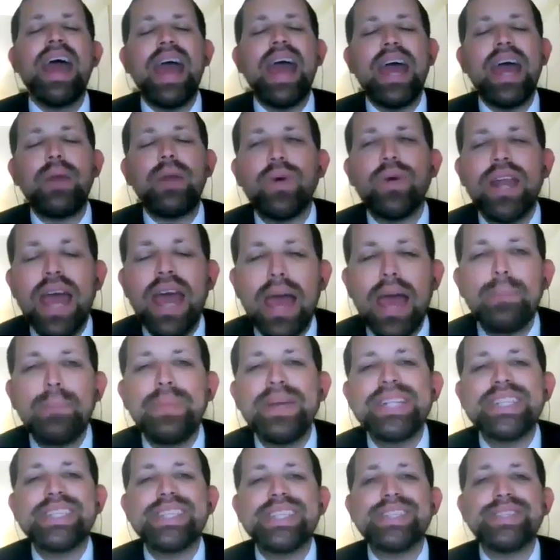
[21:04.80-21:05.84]
And what
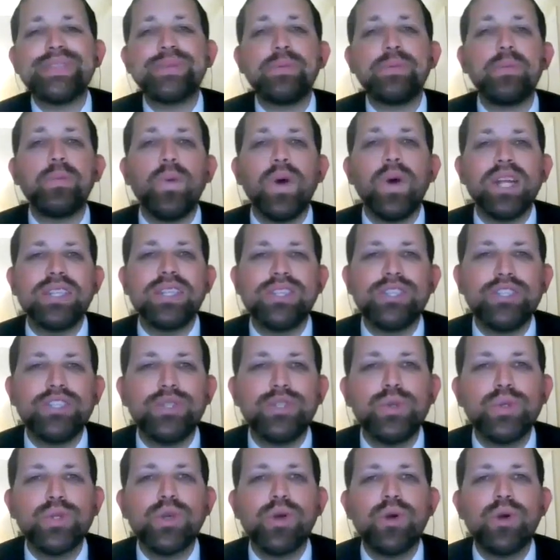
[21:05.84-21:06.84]
happens is once Jews